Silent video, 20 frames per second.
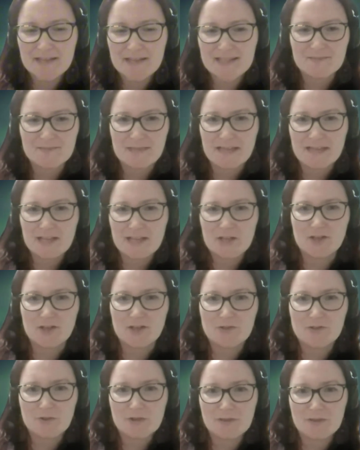there's something that you could
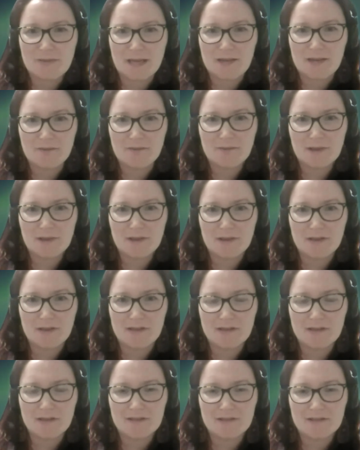talk about with
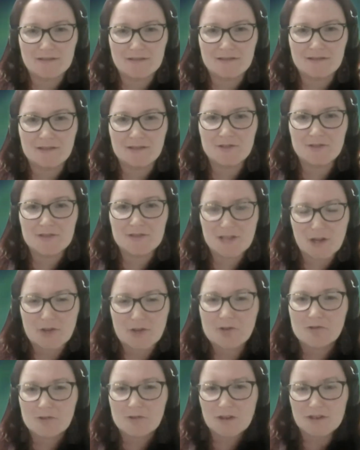those
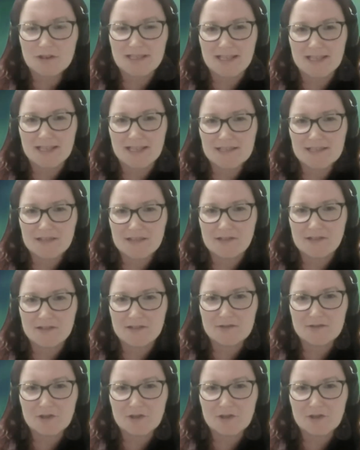local contexts and